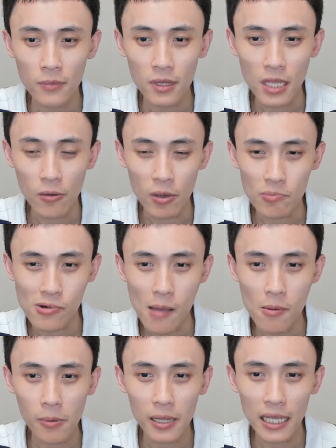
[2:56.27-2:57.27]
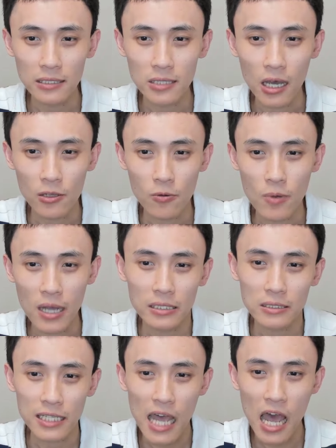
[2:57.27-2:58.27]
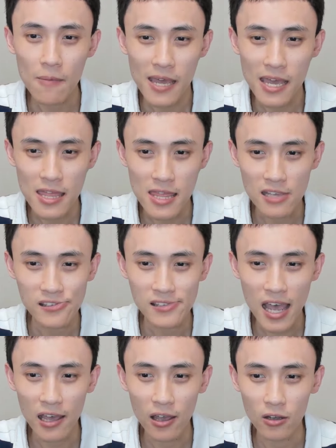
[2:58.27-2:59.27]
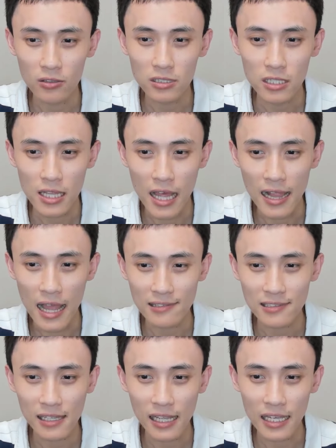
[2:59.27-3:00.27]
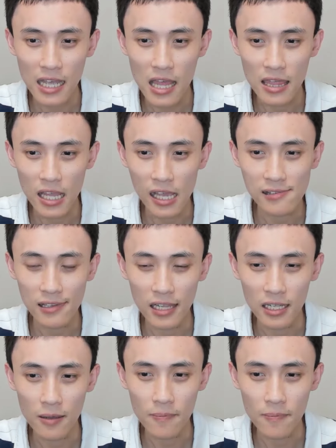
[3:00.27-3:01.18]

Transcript: Then we probably don't want to copy the cells, then let's click on this little